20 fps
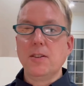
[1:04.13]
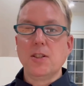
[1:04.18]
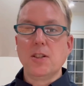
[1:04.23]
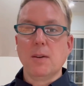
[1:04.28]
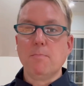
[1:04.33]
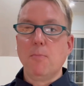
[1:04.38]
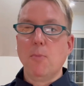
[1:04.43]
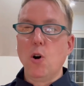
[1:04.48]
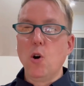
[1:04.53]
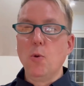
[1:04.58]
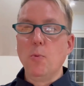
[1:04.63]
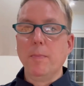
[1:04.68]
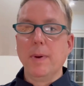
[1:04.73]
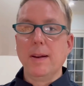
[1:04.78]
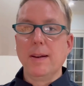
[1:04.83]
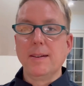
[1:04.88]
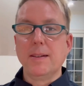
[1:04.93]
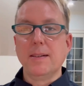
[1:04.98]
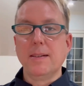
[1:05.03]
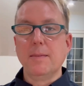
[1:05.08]
a
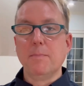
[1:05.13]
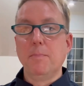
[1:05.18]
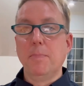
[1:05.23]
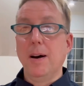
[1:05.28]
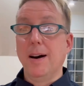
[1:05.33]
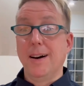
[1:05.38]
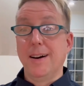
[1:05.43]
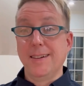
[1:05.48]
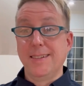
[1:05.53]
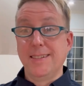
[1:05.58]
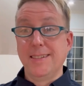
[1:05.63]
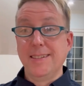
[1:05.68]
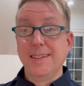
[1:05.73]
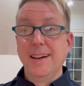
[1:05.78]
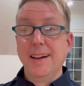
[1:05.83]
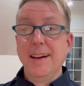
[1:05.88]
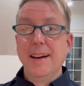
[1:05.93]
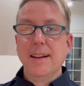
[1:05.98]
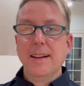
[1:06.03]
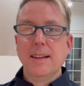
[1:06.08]
moment, but
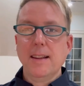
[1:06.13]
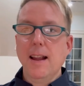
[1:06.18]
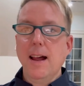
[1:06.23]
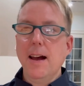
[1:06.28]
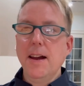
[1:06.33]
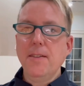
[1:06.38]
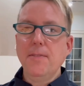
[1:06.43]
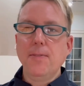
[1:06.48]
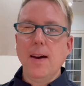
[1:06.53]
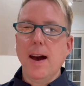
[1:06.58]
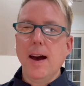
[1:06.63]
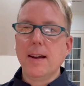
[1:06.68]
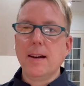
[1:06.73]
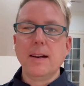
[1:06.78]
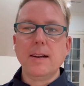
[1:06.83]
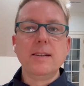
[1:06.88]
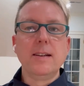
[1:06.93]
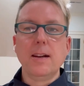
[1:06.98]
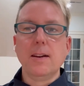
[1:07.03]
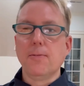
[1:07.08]
life had a
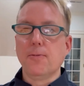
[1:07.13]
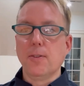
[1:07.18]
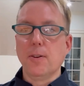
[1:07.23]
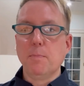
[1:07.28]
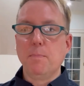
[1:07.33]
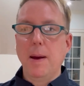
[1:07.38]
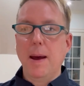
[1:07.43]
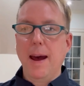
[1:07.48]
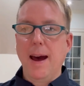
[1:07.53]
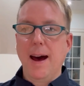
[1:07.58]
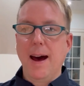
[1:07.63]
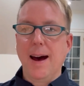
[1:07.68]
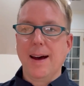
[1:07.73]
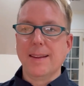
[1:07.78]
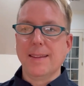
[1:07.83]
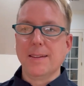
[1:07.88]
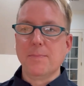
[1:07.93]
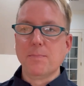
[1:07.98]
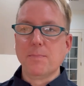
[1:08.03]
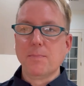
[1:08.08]
different
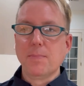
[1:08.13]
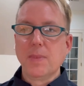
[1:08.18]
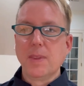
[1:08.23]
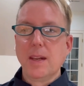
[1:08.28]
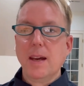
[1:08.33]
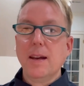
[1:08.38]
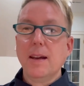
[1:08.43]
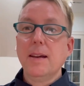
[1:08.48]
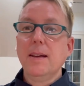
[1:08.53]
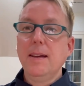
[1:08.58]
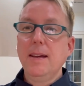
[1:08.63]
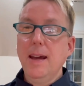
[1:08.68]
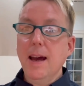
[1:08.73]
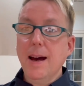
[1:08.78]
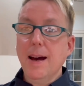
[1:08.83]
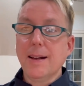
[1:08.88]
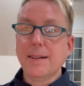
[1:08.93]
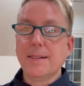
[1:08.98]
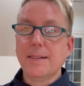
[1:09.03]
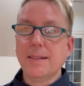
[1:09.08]
path.
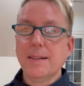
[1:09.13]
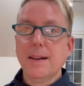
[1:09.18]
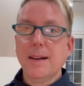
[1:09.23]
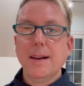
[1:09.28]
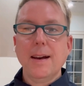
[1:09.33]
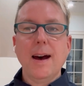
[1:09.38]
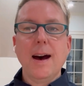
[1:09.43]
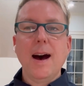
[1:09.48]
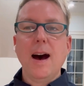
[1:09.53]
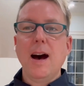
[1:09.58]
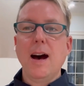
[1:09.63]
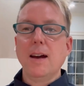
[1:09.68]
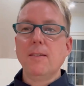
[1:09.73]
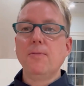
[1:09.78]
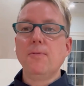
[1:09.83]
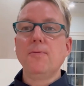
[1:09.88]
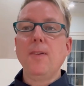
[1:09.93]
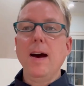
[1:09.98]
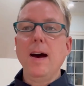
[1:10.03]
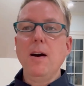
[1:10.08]
Yet, I
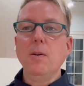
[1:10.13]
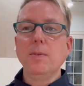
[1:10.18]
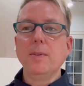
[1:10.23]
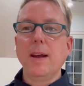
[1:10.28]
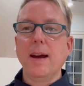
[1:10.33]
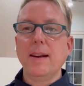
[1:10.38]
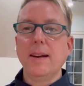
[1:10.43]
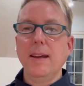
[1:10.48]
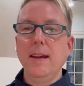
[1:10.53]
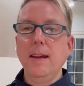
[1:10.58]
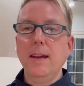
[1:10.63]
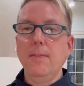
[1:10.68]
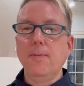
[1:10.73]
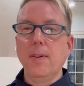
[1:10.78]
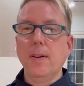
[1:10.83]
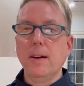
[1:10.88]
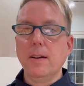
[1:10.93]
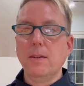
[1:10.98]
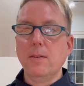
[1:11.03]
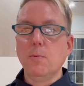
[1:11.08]
found that
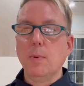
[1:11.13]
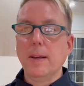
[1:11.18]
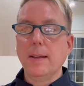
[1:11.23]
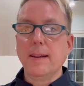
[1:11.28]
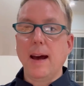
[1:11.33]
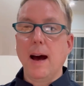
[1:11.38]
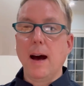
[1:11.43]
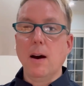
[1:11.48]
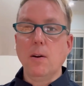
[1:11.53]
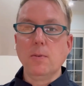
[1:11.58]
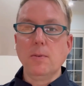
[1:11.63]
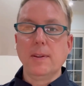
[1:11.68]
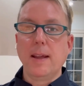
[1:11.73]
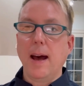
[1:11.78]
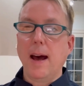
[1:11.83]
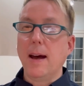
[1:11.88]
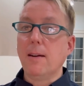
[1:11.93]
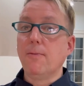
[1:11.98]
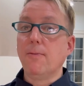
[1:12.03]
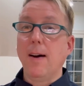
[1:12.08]
even without
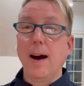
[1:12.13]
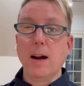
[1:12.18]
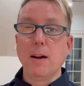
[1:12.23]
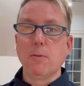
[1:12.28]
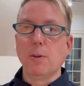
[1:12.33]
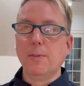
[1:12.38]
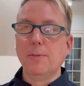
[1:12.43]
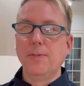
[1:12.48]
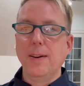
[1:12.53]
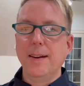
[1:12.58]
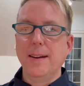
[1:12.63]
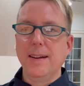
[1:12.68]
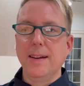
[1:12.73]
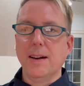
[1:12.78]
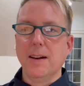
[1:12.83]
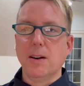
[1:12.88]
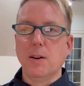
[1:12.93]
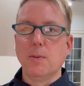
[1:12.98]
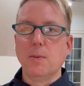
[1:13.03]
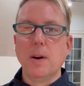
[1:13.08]
that viral
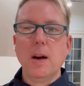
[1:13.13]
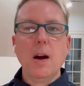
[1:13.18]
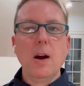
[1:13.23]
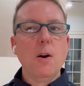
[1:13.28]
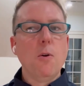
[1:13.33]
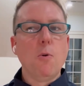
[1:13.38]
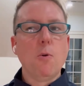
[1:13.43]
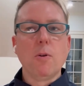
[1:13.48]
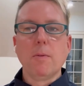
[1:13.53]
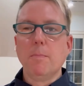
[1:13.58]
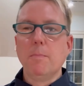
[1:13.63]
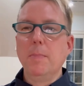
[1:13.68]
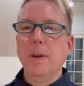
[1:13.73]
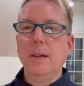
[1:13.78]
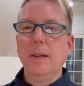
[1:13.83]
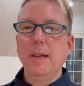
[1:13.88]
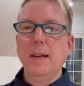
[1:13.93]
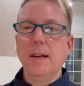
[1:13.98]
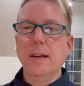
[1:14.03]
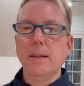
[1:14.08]
video or
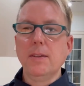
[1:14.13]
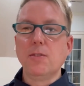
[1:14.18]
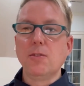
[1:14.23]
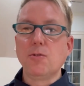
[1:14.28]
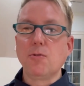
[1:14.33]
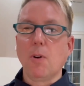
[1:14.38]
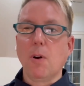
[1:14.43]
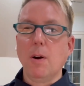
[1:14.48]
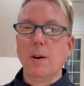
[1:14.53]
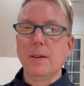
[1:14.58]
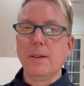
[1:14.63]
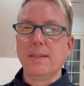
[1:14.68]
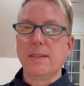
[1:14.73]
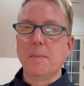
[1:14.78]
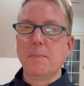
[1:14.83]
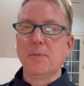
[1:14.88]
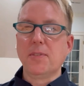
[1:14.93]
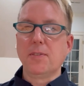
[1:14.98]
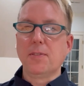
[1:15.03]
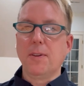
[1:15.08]
million strong
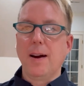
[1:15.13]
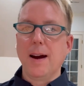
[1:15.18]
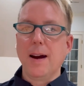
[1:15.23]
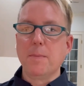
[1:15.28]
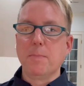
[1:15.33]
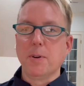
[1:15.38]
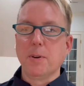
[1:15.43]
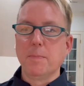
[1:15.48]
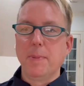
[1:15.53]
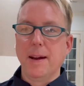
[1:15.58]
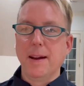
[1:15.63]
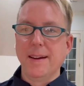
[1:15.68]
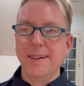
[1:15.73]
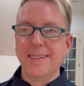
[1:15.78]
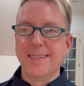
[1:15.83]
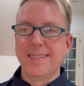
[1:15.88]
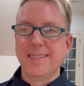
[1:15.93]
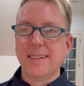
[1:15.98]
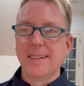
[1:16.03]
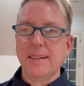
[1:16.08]
subscriber
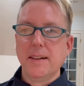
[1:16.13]
base,